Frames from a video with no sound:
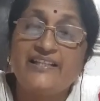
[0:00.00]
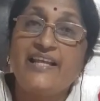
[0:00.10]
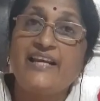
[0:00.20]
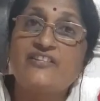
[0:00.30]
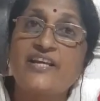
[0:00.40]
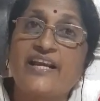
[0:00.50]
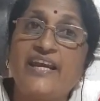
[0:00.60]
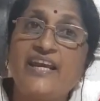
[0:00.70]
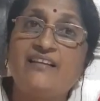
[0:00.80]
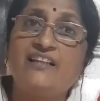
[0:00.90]
Then
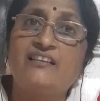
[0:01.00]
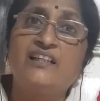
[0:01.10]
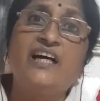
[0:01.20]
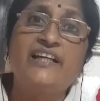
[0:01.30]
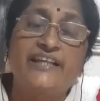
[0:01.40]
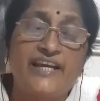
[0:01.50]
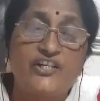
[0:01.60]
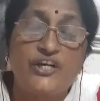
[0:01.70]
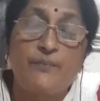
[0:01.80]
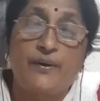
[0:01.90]
again the third cake
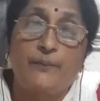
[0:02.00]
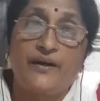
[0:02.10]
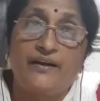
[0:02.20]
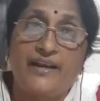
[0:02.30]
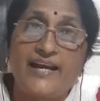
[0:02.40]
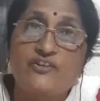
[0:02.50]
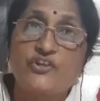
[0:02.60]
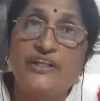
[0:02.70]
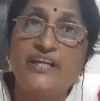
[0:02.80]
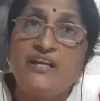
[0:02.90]
she prepared.
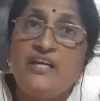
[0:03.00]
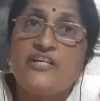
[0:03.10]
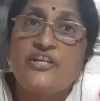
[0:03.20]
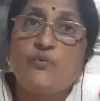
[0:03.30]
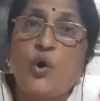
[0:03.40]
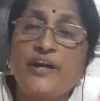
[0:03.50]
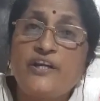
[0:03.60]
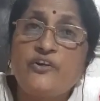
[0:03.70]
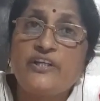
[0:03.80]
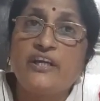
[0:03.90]
Actually she
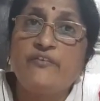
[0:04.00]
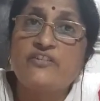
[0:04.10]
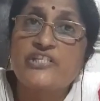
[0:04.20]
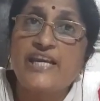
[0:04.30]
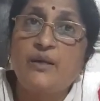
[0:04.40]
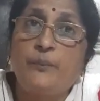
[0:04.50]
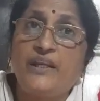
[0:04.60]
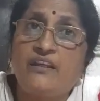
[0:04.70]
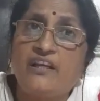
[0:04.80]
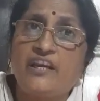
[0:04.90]
wanted to give Saint
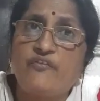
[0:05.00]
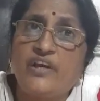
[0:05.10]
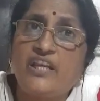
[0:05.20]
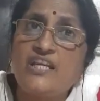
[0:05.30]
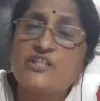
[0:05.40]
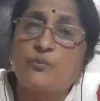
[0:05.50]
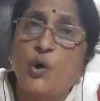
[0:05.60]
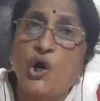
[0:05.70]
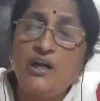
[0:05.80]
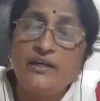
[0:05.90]
Peter a very
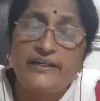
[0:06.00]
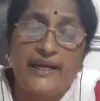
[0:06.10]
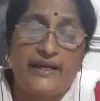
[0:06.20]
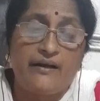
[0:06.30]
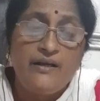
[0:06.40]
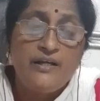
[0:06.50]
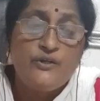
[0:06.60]
small cake.